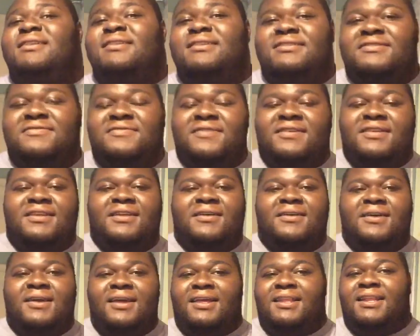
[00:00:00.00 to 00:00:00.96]
this video,
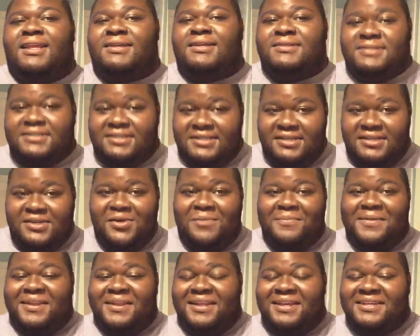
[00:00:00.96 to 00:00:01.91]
and I'll see you on
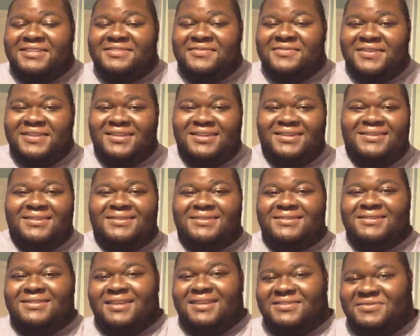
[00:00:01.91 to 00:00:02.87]
my next video.
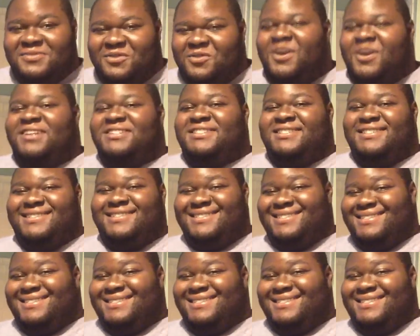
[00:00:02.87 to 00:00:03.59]
Thanks for watching.